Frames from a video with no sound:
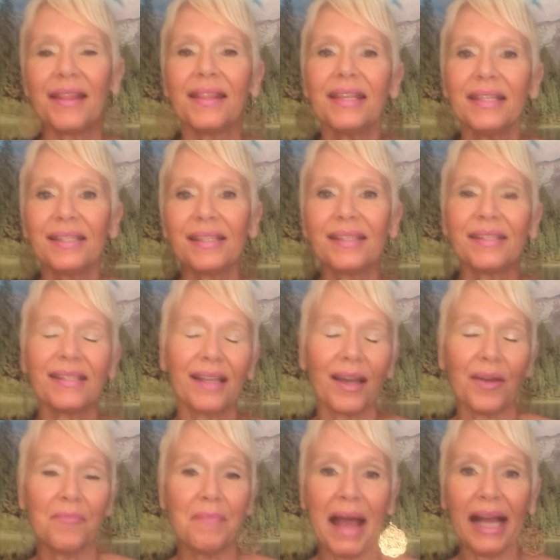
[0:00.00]
This is
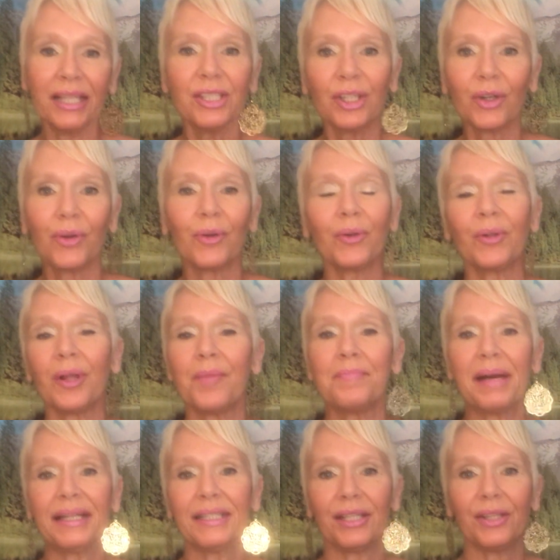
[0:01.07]
a magical,
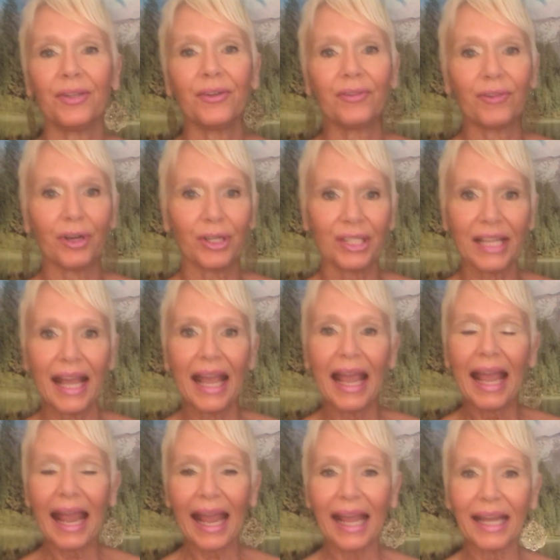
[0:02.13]
abundant universe.
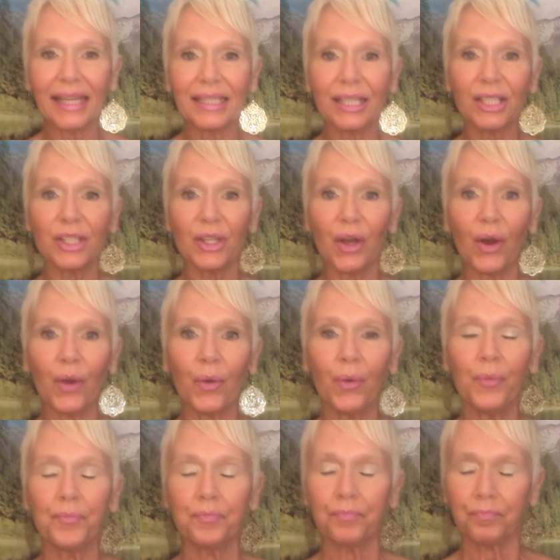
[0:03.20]
And so